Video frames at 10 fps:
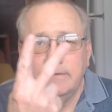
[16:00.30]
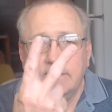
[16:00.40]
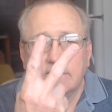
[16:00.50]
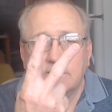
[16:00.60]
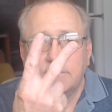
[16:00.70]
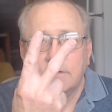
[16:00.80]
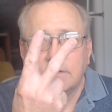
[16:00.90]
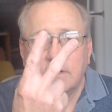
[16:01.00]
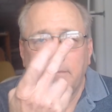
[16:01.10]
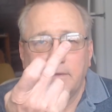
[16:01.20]
this means
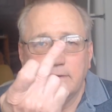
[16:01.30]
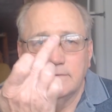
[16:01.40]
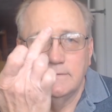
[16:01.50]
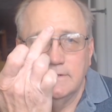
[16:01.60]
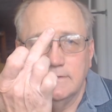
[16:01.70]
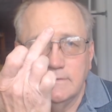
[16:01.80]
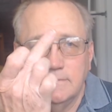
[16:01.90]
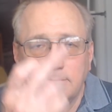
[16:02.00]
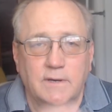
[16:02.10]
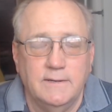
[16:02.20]
the same thing as this,
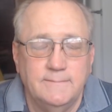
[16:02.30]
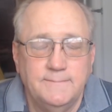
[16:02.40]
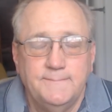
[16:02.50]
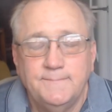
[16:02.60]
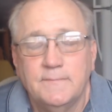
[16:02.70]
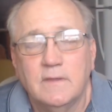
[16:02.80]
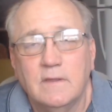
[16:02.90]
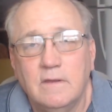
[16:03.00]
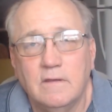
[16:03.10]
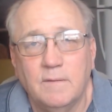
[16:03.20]
but
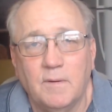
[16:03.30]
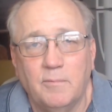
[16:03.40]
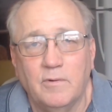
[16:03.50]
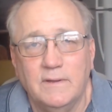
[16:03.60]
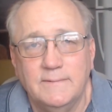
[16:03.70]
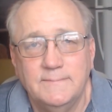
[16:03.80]
you get my point.